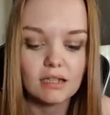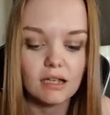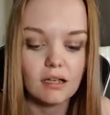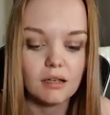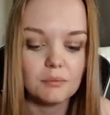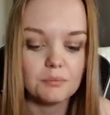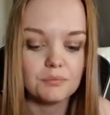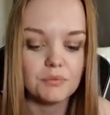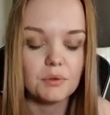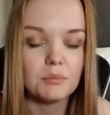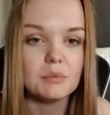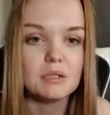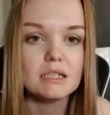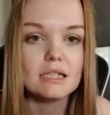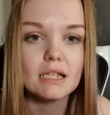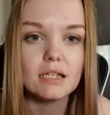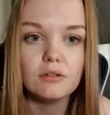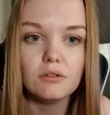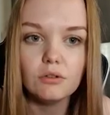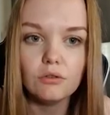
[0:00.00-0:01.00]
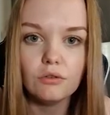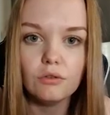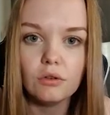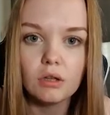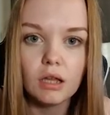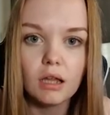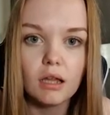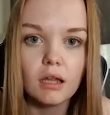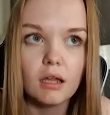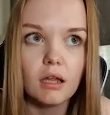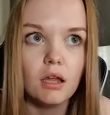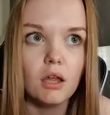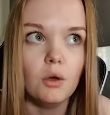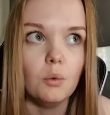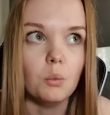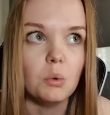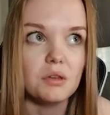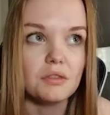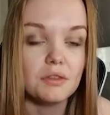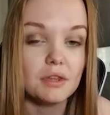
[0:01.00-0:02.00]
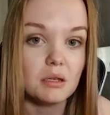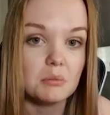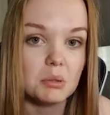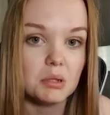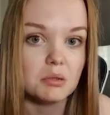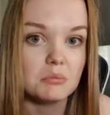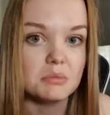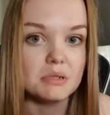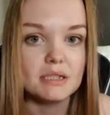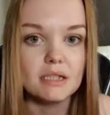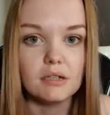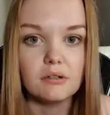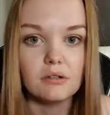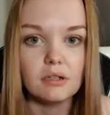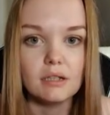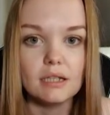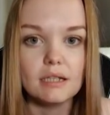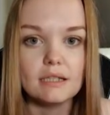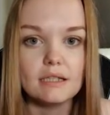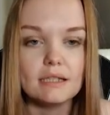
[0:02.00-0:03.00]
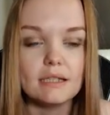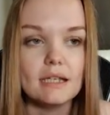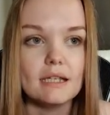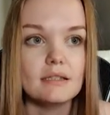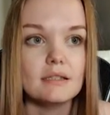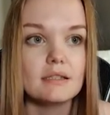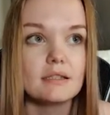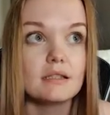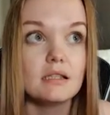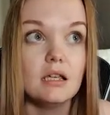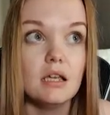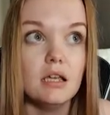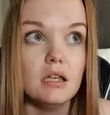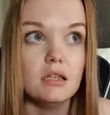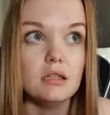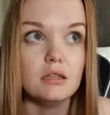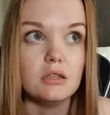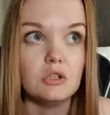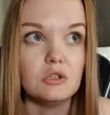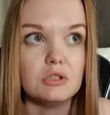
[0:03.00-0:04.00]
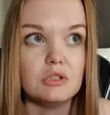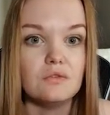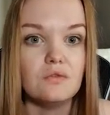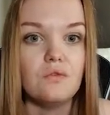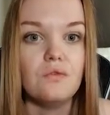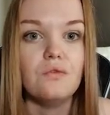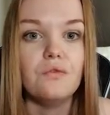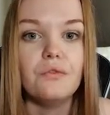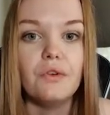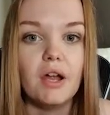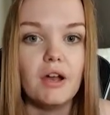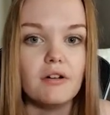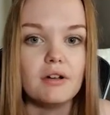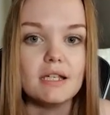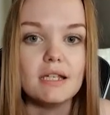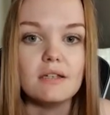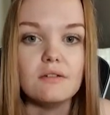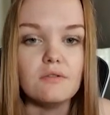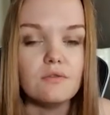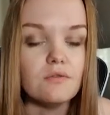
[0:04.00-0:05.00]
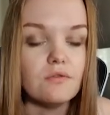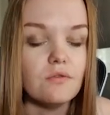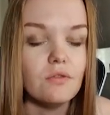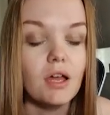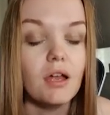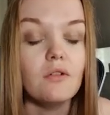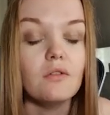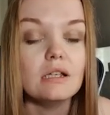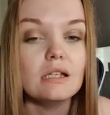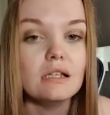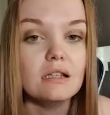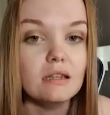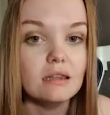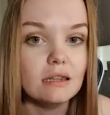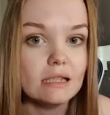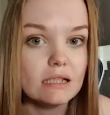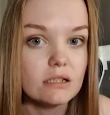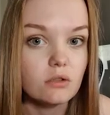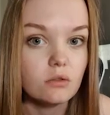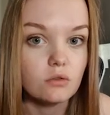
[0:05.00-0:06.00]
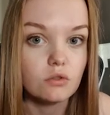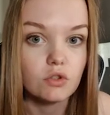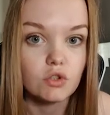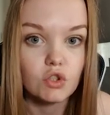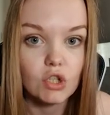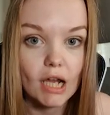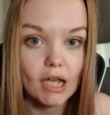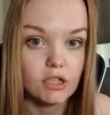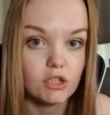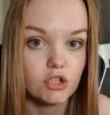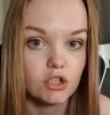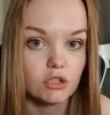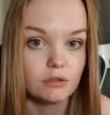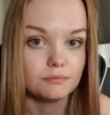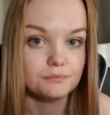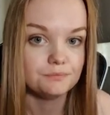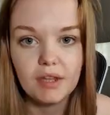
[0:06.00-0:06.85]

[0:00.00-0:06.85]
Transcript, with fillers: Um, the material, one thing about the material is it's, there's very, very little stretch.